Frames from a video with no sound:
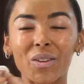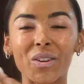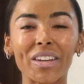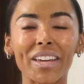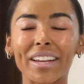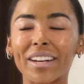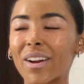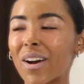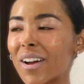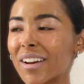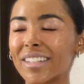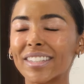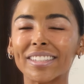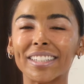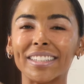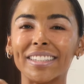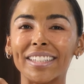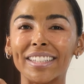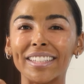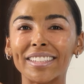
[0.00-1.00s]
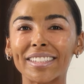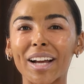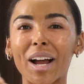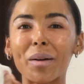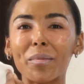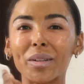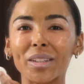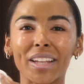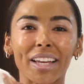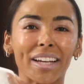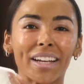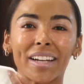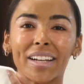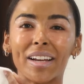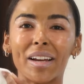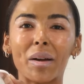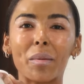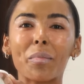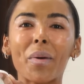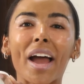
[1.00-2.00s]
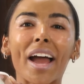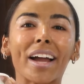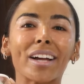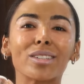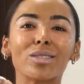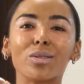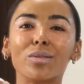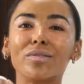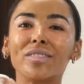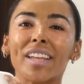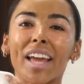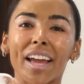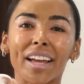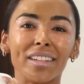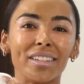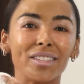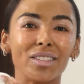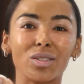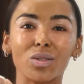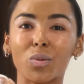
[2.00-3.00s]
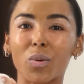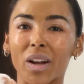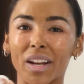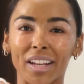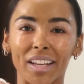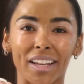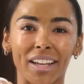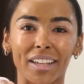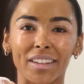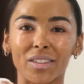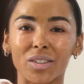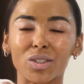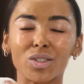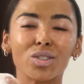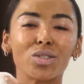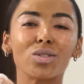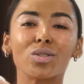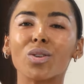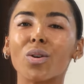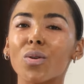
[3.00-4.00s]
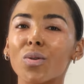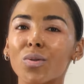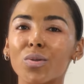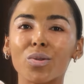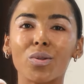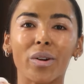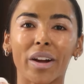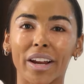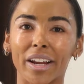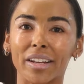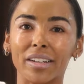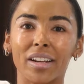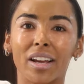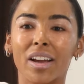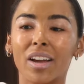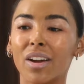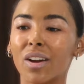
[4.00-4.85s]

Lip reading: You can honestly, these come in like packs of 10 to 20 and they're so great